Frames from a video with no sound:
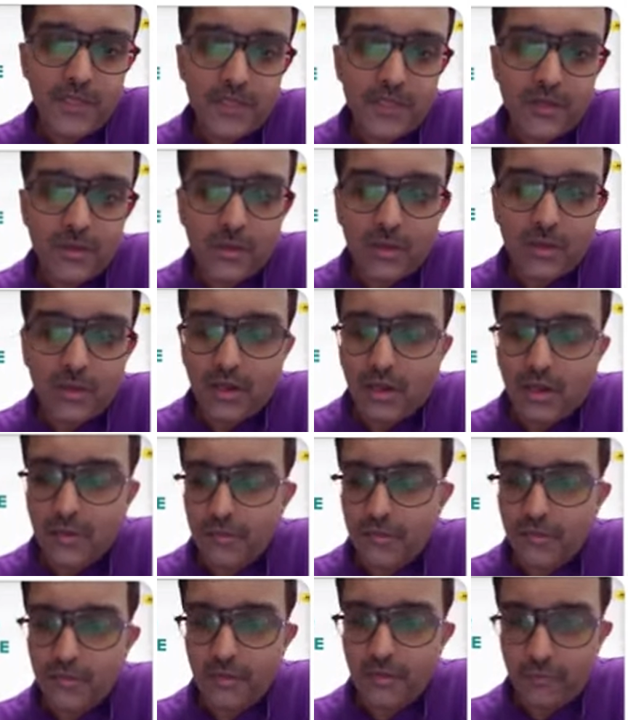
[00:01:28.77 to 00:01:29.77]
So uh,
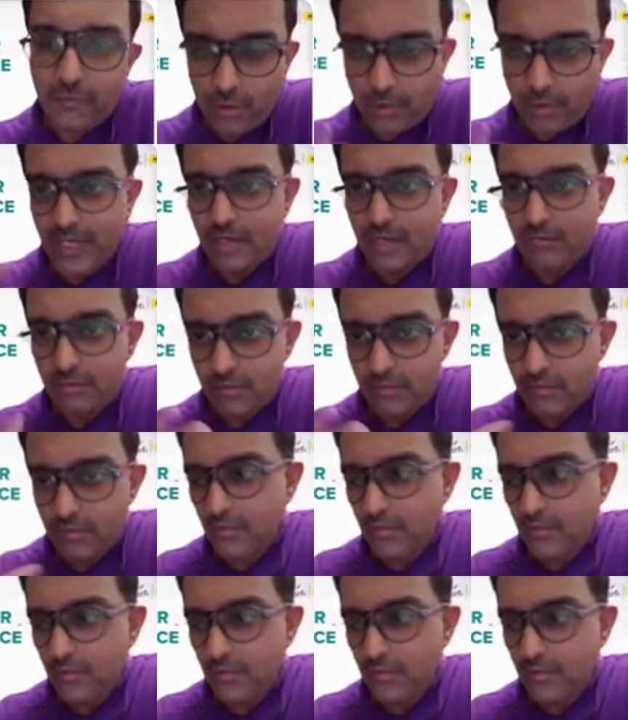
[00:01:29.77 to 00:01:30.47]
before we